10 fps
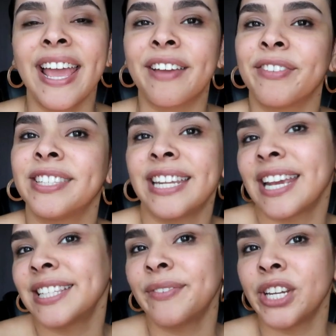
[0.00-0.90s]
and for
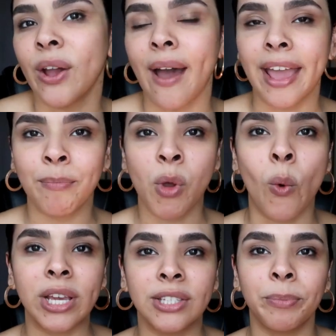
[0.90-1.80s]
today's video I'm
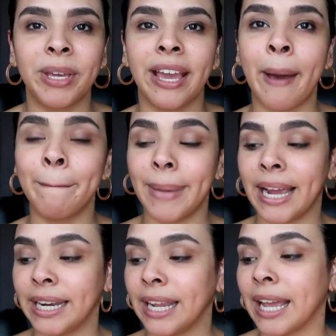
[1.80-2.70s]
going to be
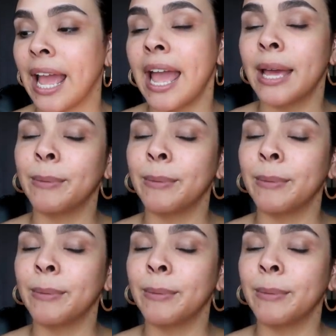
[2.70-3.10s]
combining